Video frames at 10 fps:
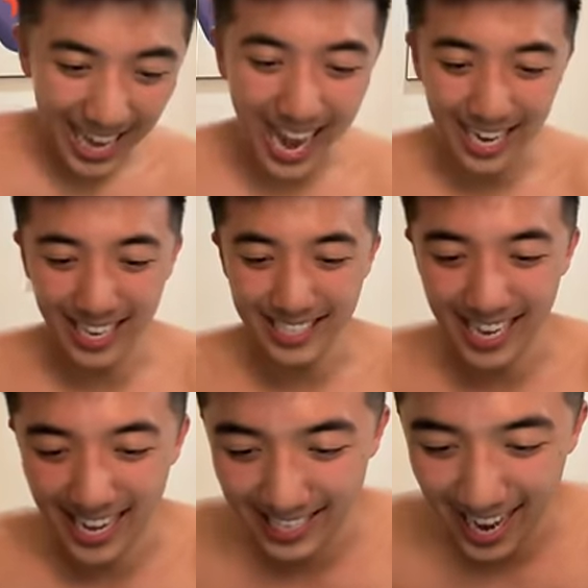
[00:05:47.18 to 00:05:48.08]
Can he
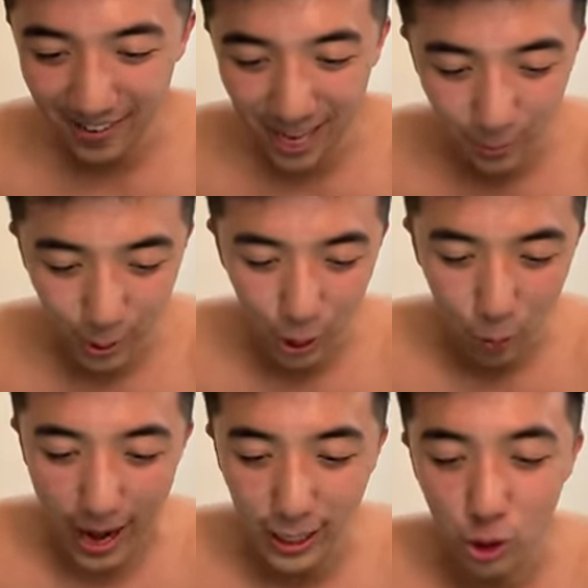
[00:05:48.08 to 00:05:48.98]
take down number two
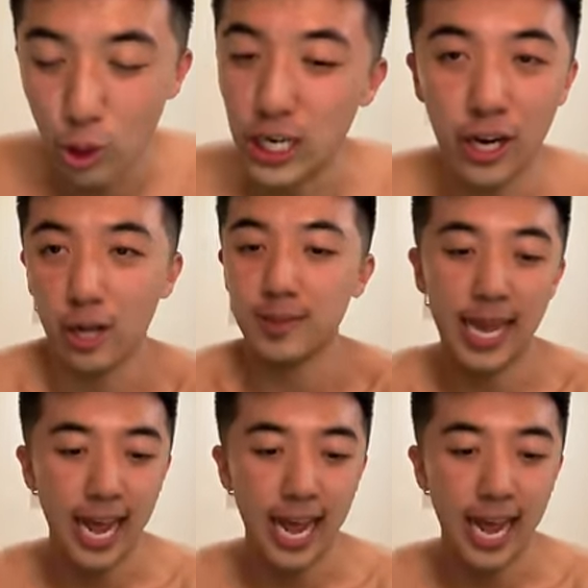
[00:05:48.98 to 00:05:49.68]
ranked Georgia? Here comes Day